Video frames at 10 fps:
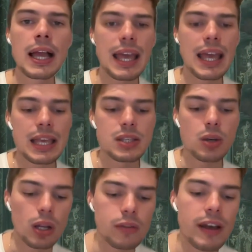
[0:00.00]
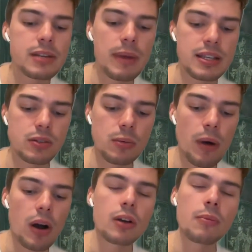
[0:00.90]
is Ollivander makes a
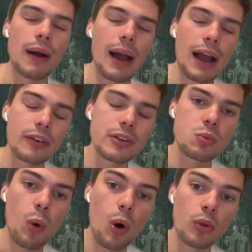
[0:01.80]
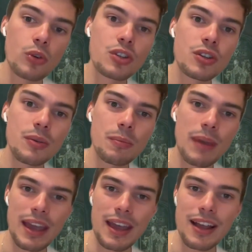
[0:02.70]
remark about Hagrid's wand
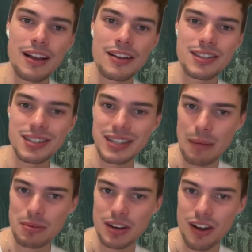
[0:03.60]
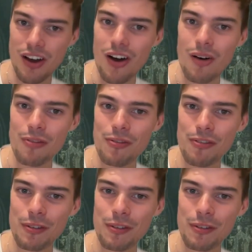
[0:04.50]
being snapped in half.